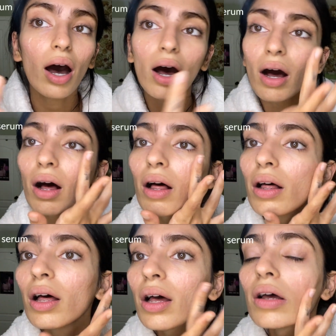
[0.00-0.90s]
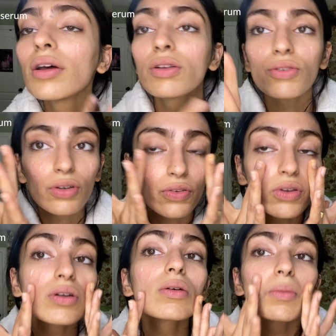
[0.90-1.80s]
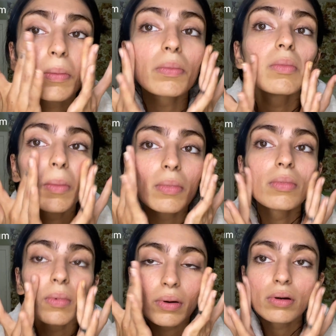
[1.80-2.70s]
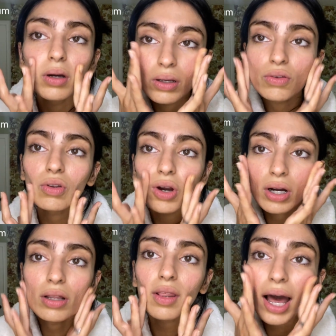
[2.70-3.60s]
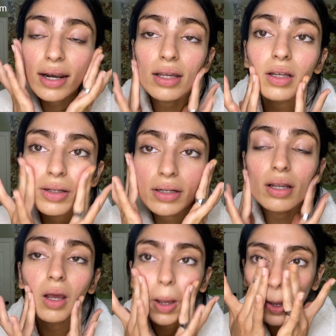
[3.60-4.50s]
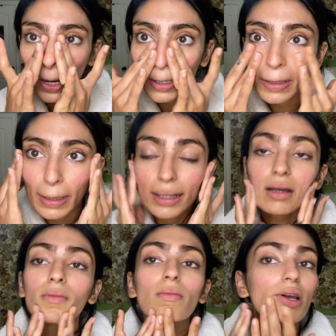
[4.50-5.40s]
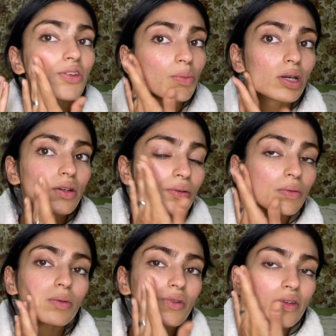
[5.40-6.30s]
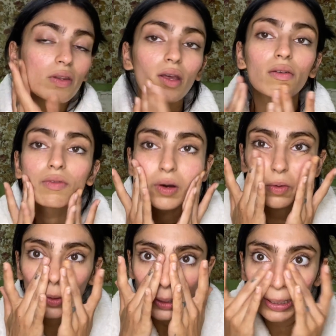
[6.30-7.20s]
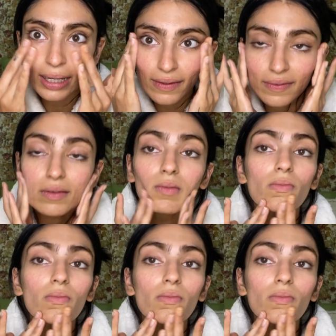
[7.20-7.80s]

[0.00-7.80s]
I'll just circle that in, and it makes my skin feel really nice.